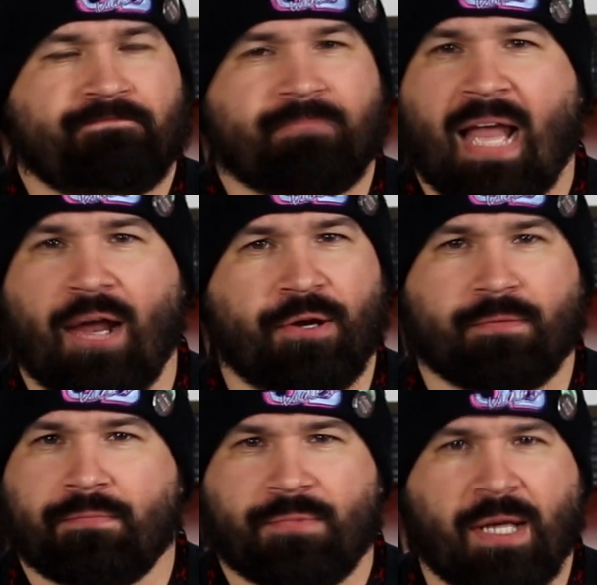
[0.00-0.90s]
I don't know,
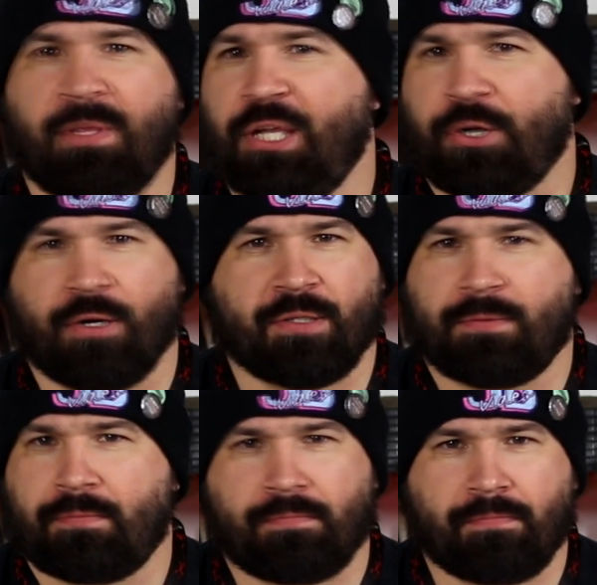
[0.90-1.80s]
Jamie Lee Curtis
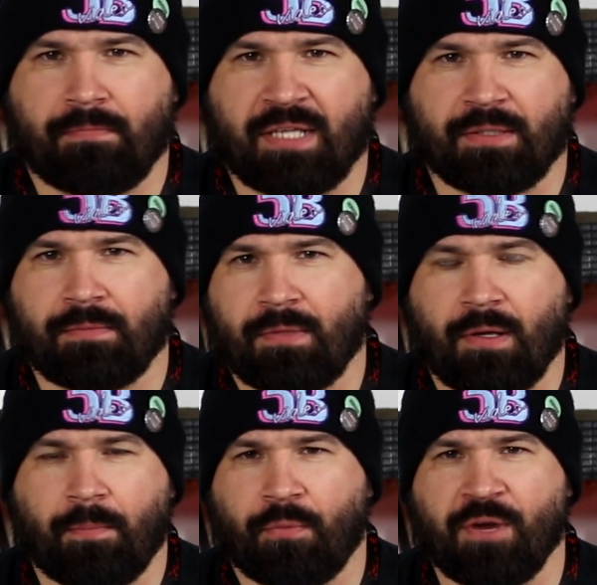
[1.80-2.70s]
makes a
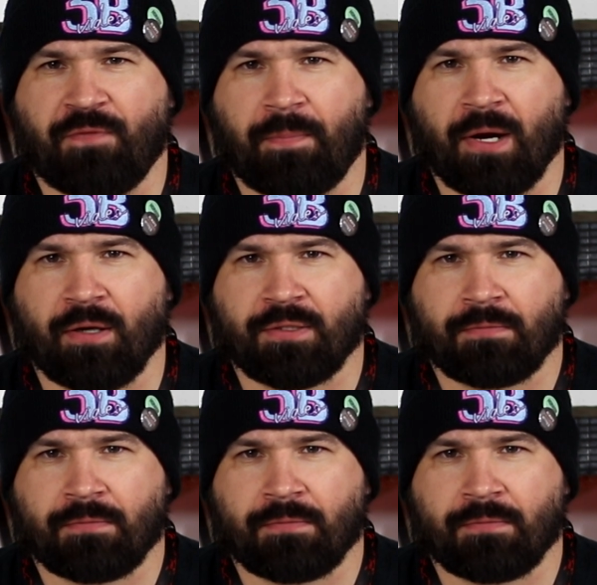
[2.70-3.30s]
brief appearance.